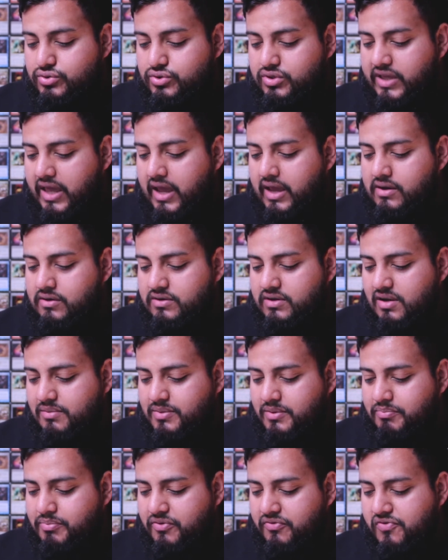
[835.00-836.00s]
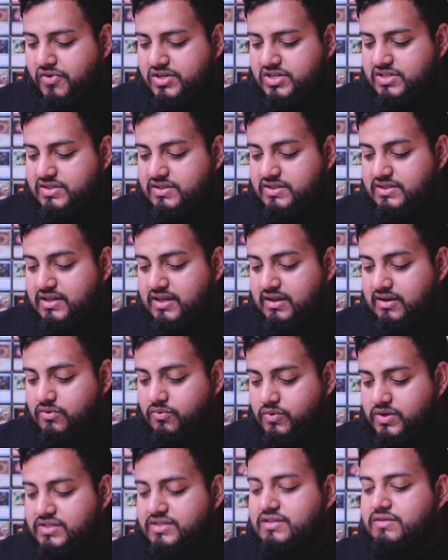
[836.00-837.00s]
Gain or double proficiency in
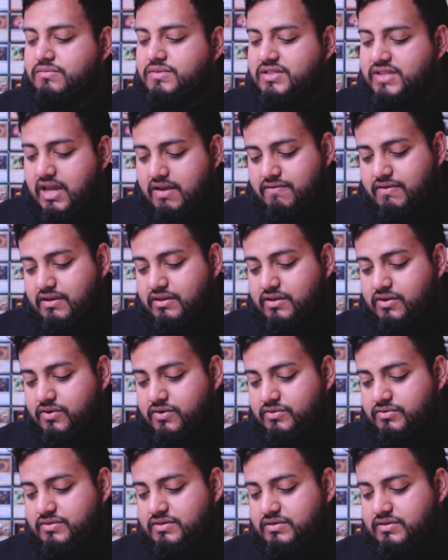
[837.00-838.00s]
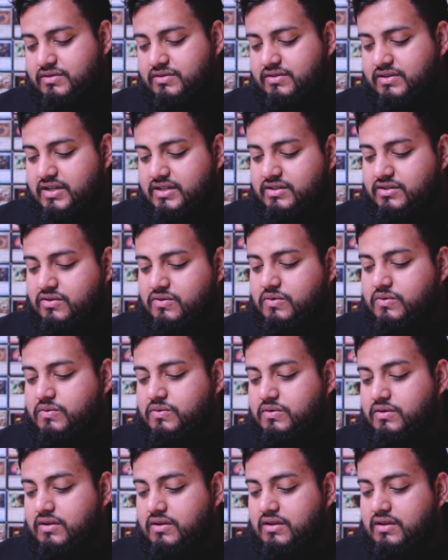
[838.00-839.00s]
wisdom saving throws. That's
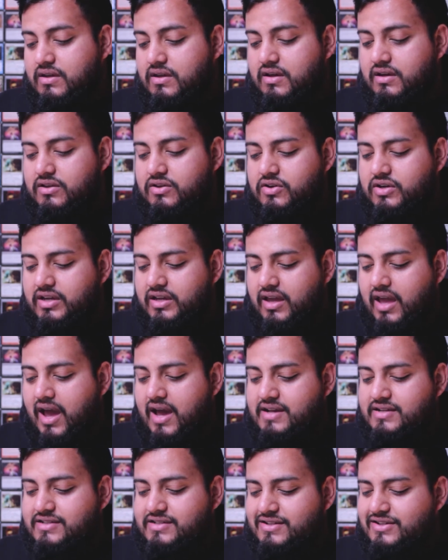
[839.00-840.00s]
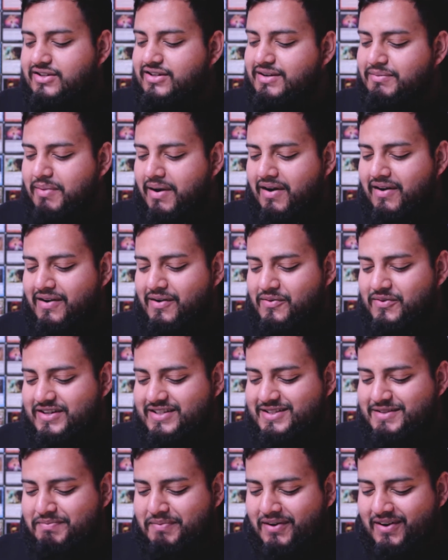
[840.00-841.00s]
cool. You can cast Goodberry
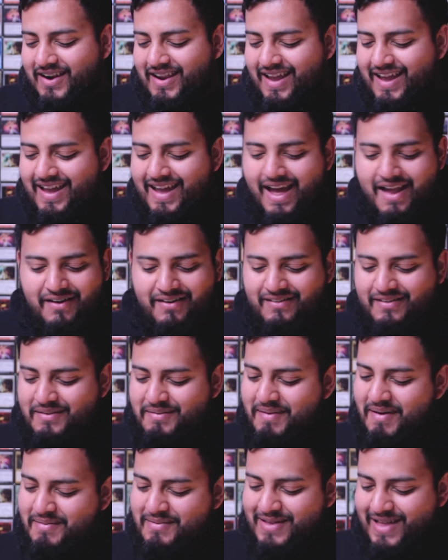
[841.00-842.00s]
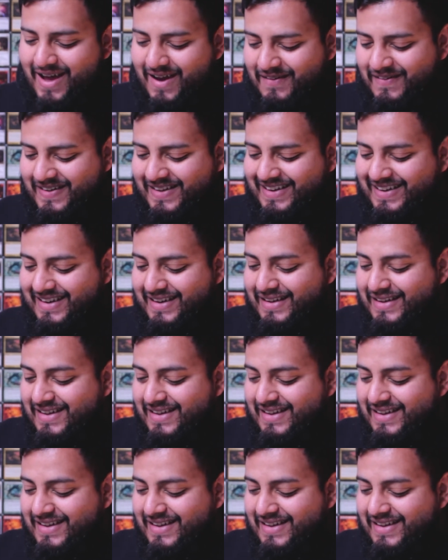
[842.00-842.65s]
once per day. I don't remember that one.